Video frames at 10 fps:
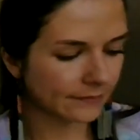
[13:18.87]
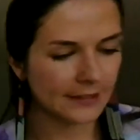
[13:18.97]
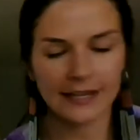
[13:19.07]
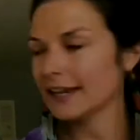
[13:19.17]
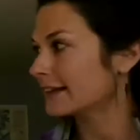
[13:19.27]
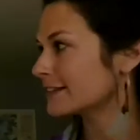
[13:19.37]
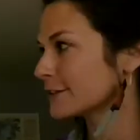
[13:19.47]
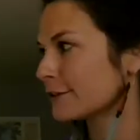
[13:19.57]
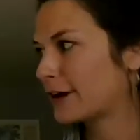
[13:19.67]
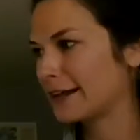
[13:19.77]
Okay,
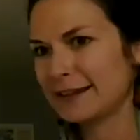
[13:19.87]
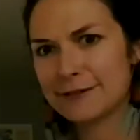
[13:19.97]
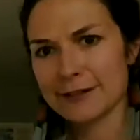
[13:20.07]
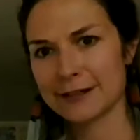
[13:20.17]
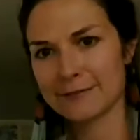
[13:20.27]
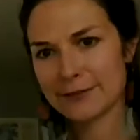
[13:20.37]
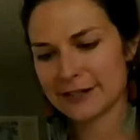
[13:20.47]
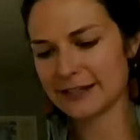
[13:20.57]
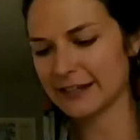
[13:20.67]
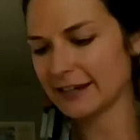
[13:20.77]
so I think we're looking
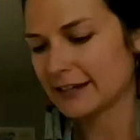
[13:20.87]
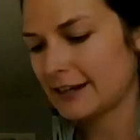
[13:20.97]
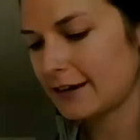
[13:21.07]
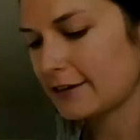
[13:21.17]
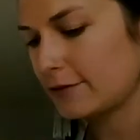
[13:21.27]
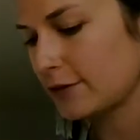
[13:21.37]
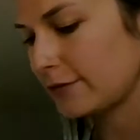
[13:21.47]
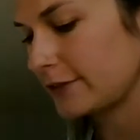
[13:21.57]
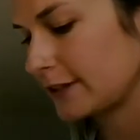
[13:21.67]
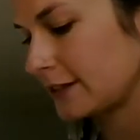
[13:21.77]
pretty good. How are you all
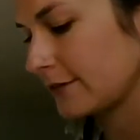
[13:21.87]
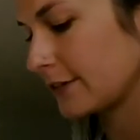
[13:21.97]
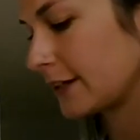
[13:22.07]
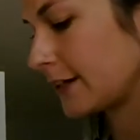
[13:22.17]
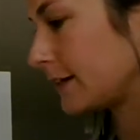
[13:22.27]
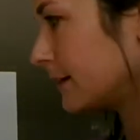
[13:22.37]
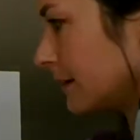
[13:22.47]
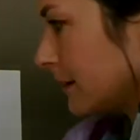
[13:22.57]
feeling over there?